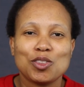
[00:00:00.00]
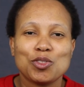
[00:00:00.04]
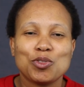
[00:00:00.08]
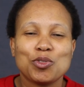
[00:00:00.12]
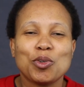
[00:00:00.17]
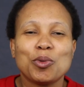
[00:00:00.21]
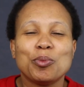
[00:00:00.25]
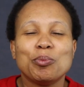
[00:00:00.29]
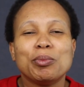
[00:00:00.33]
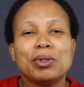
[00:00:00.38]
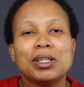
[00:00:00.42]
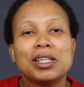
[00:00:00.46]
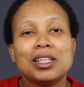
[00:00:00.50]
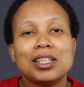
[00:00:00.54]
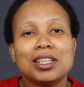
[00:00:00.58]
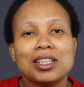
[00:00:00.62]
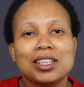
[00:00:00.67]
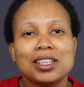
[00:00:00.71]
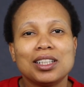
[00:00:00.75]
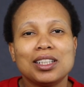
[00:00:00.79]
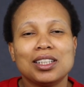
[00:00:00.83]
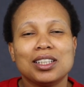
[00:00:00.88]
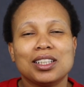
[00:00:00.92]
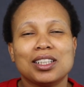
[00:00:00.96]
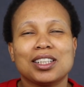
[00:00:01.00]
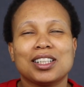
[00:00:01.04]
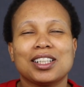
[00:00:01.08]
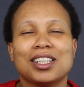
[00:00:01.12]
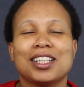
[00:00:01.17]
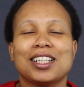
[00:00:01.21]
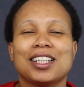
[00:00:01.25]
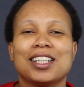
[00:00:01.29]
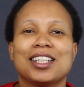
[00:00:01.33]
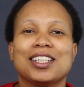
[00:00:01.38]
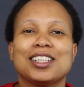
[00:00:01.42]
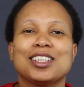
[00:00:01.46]
for me
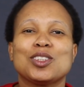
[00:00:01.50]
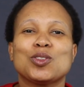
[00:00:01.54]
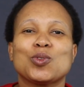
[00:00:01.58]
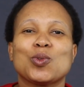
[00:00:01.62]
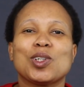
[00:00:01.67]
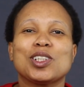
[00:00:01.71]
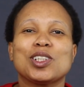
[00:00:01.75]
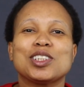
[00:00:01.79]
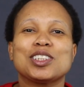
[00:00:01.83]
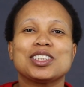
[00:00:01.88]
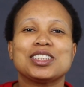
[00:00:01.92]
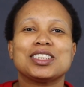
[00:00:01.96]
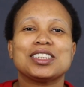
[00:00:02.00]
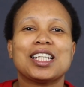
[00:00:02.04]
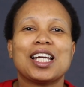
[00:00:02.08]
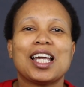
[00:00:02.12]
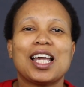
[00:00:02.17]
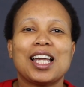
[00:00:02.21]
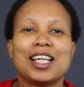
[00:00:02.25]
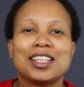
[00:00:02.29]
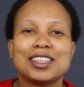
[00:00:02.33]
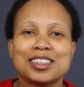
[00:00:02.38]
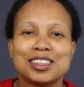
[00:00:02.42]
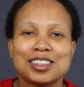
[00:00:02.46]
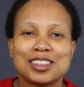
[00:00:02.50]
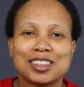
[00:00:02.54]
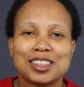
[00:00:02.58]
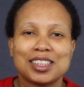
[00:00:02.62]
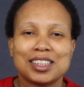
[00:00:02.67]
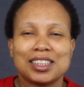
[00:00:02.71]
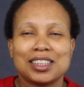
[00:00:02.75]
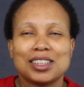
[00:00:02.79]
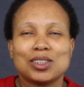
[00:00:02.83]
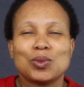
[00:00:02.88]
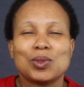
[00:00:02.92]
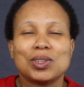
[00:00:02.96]
it wasn't as
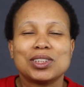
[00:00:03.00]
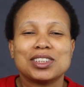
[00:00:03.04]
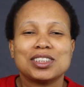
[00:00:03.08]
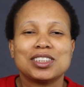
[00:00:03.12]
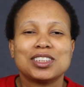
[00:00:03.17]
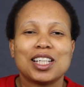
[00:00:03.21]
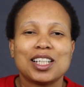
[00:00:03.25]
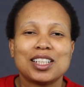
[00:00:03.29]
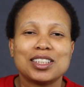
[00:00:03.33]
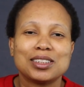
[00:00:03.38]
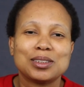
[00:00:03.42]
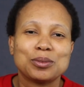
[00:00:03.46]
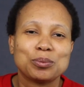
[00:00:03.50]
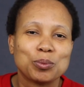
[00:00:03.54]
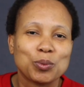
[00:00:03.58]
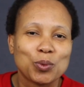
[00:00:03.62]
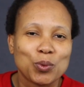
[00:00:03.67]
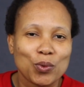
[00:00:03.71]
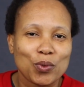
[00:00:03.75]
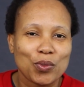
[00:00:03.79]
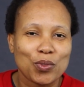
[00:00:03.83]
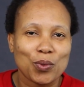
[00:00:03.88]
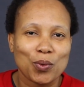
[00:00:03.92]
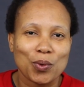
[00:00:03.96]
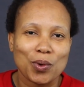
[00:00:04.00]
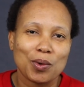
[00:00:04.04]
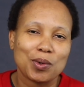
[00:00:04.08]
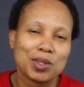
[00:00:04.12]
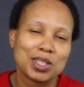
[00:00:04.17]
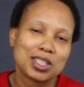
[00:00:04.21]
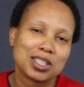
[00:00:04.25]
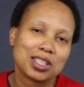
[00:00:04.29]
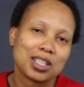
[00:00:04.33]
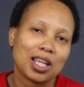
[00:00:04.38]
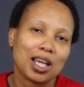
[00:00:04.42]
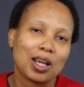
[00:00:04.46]
smooth, or
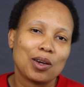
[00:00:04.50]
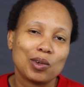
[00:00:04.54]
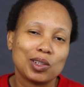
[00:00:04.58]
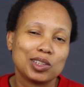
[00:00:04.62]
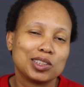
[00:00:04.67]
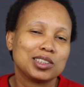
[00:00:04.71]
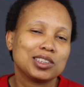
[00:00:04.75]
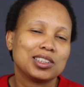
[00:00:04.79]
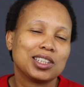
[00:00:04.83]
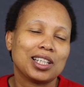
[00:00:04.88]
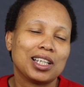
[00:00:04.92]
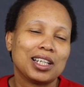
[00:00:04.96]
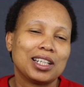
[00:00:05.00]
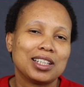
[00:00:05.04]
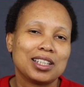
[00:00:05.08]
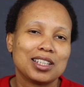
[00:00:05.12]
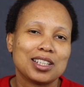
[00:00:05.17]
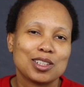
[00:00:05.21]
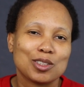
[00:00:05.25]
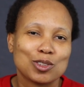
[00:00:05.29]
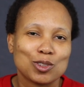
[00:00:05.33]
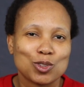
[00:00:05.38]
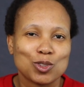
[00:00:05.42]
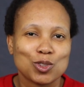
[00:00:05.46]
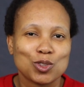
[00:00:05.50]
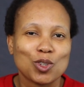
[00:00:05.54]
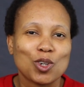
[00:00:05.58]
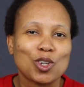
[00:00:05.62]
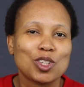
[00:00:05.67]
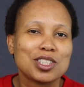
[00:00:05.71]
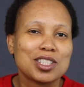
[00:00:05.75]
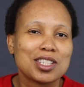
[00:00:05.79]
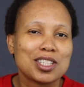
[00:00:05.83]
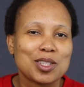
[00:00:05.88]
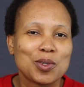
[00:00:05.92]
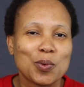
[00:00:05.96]
I wasn't getting the
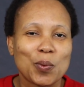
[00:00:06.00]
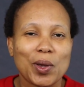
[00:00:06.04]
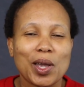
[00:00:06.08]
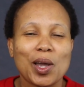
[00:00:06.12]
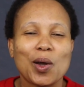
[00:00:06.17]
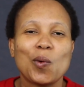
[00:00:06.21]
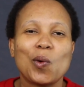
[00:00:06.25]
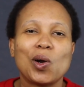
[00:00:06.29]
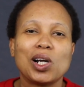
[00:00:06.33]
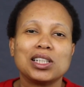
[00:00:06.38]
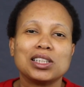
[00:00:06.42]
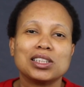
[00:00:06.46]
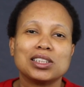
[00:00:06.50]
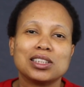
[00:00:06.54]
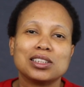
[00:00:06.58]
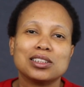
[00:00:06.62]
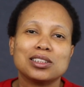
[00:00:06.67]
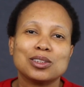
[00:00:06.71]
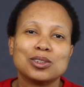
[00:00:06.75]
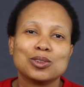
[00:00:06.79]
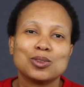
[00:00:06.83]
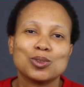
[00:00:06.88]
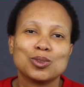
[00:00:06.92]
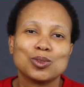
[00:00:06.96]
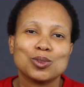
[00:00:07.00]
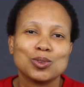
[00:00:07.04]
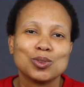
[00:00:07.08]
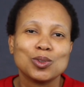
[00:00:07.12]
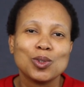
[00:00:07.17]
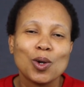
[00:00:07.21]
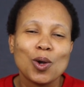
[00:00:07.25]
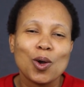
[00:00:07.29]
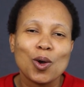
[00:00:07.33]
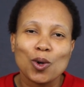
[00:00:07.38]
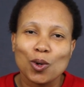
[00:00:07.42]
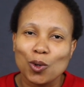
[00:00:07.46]
shots the way I wanted to
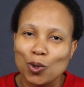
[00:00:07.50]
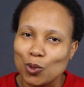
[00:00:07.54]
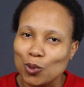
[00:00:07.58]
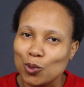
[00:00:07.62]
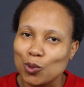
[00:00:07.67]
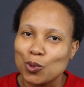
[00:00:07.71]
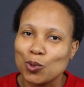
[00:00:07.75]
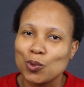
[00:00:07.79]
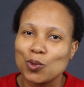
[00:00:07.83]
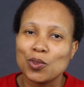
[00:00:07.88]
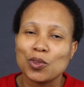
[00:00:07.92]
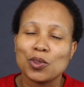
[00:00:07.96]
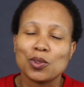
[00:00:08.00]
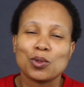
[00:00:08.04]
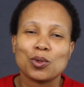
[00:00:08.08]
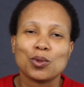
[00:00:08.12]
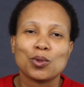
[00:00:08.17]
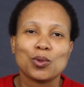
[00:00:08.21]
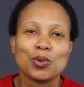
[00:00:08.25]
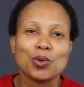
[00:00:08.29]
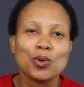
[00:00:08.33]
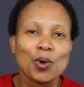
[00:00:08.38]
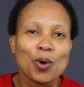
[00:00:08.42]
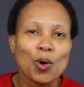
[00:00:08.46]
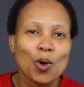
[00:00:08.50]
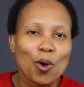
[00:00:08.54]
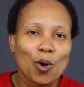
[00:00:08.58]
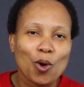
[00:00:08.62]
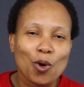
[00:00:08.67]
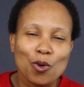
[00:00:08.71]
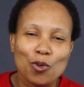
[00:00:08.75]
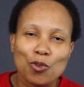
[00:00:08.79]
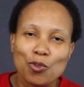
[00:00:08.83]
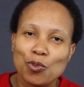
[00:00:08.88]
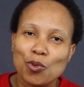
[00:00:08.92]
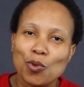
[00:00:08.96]
go, the
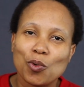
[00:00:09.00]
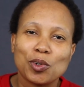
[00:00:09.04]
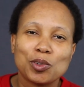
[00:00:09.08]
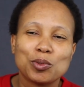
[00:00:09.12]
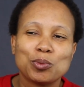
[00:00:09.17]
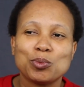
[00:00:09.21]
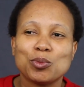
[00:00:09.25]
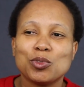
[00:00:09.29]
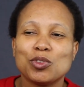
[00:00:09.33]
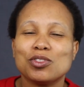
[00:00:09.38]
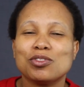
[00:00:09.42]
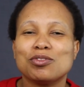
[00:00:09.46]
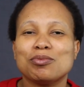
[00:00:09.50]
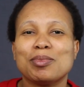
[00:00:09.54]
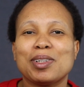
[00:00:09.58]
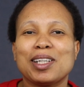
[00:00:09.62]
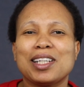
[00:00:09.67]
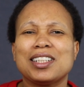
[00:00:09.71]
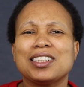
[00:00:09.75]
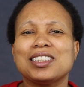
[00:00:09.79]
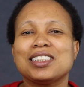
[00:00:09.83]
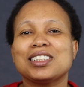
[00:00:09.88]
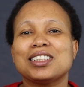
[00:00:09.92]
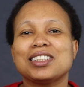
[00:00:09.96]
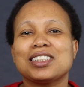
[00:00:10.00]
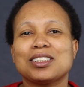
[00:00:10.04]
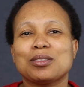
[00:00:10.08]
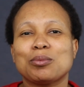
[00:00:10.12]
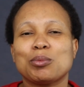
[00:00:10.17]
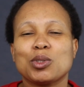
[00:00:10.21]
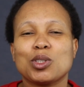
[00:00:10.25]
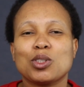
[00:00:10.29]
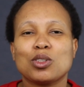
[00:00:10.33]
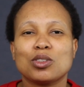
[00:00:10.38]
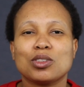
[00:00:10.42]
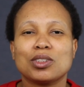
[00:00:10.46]
forward movement,
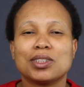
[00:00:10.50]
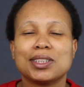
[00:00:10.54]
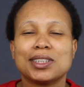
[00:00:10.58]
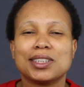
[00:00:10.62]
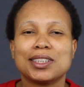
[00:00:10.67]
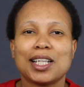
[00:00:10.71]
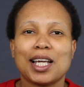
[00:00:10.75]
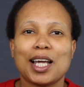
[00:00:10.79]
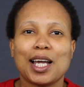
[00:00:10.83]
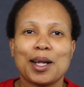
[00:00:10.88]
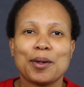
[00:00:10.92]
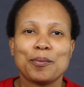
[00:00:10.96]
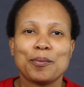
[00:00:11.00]
because